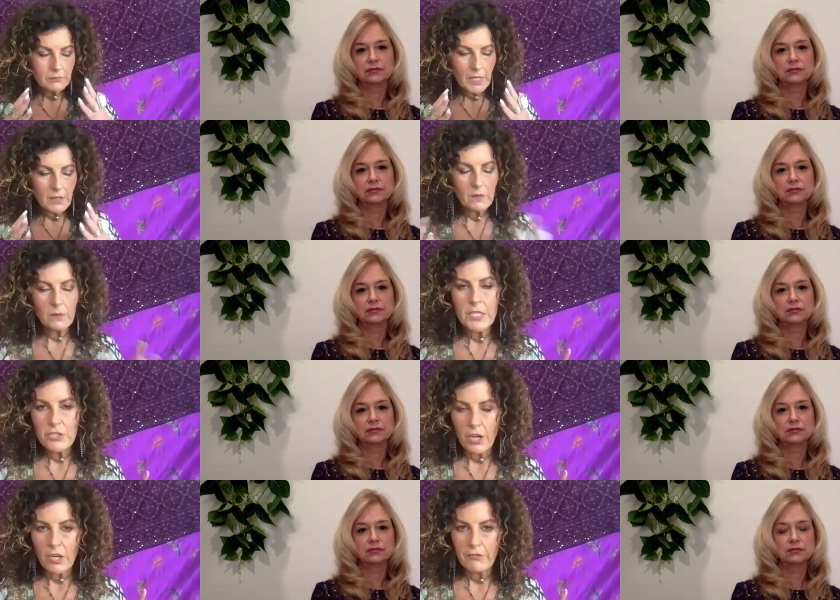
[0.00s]
Speaker 1: switch
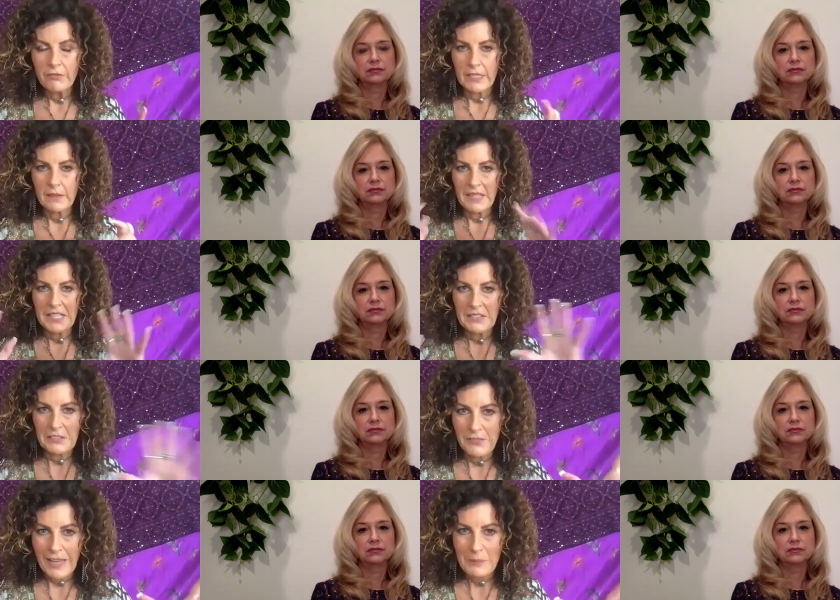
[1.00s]
off and say to the
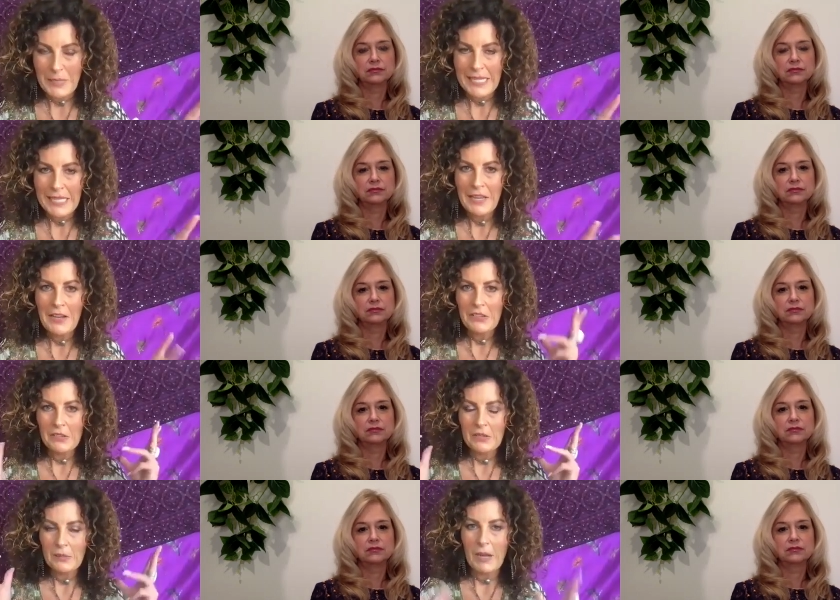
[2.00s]
family, this
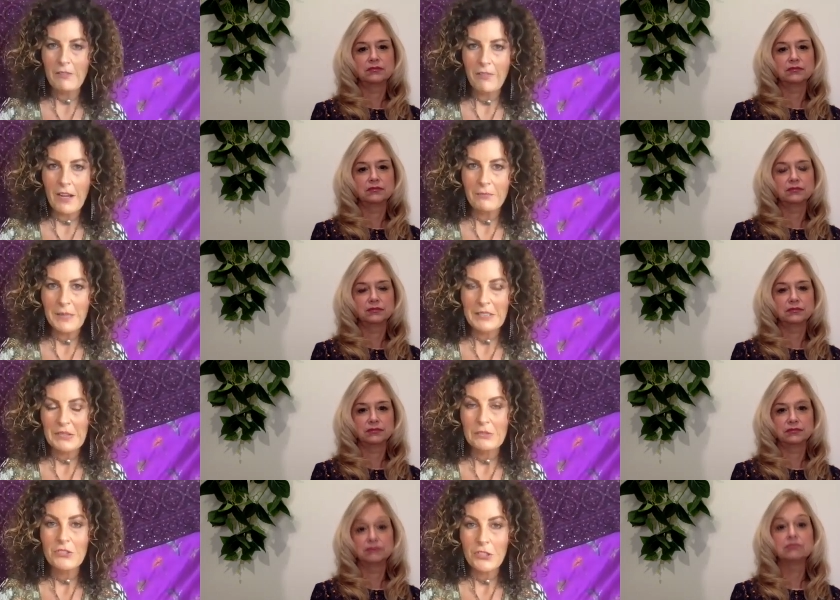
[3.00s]
is my five minutes
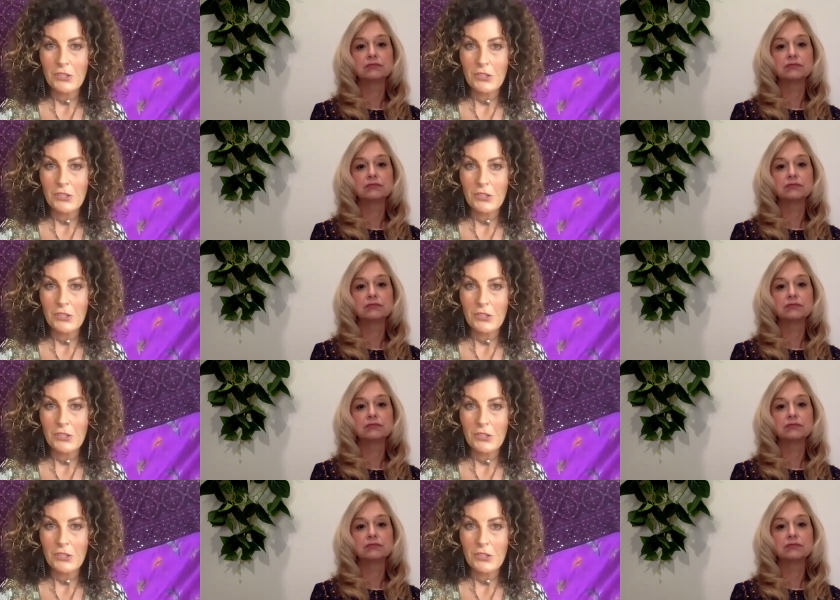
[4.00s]
of do